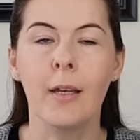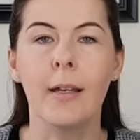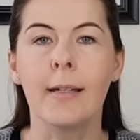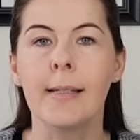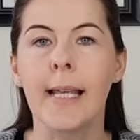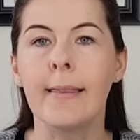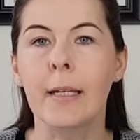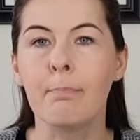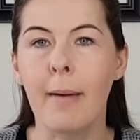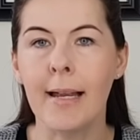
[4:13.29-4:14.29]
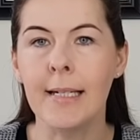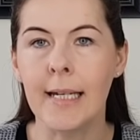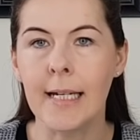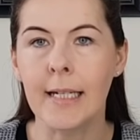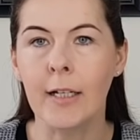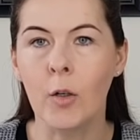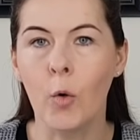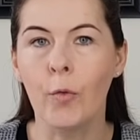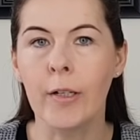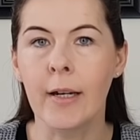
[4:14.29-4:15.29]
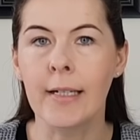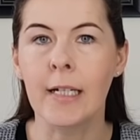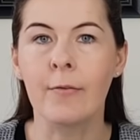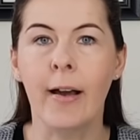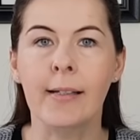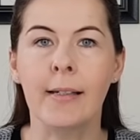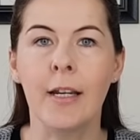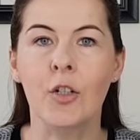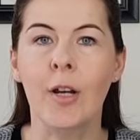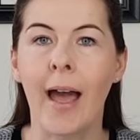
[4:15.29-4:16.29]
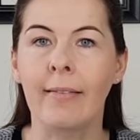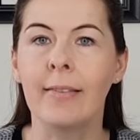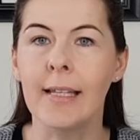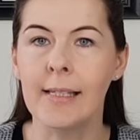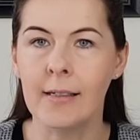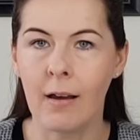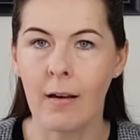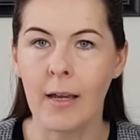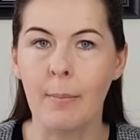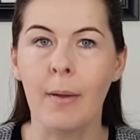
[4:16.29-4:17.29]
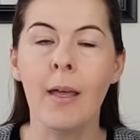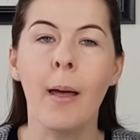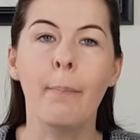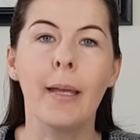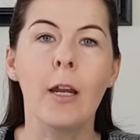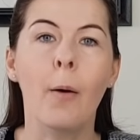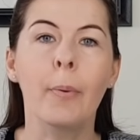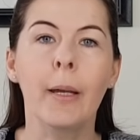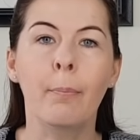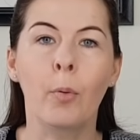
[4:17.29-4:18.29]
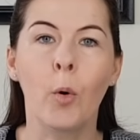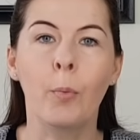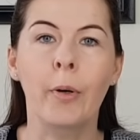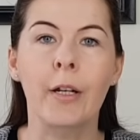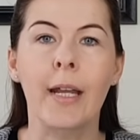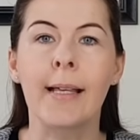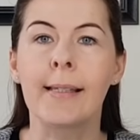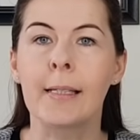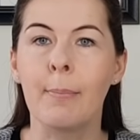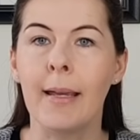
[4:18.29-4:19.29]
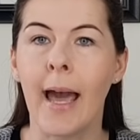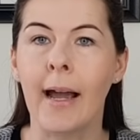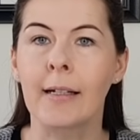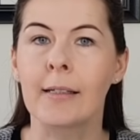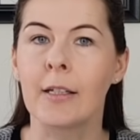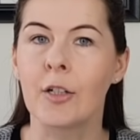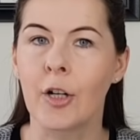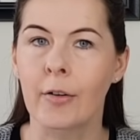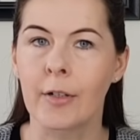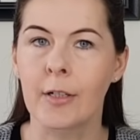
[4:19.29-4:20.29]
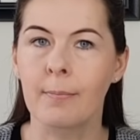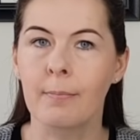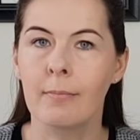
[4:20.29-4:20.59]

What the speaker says: It is said that mandating COVID-19 vaccination at this time may not be appropriate as this may act as a deterrent.